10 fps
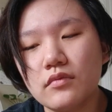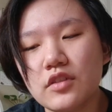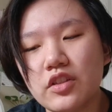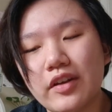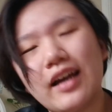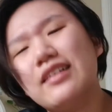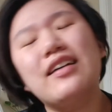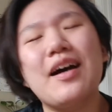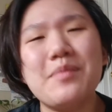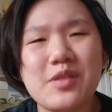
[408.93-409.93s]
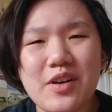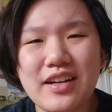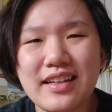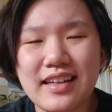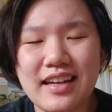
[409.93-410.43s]
So yeah, I'm
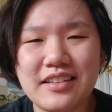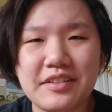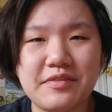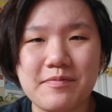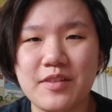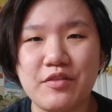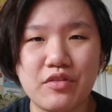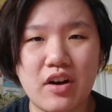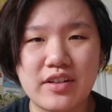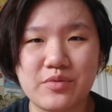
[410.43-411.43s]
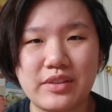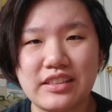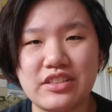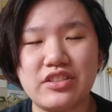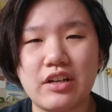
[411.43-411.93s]
sorry again if the vlog is really
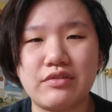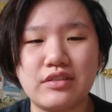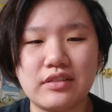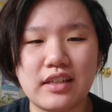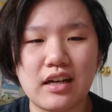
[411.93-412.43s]
disheveled.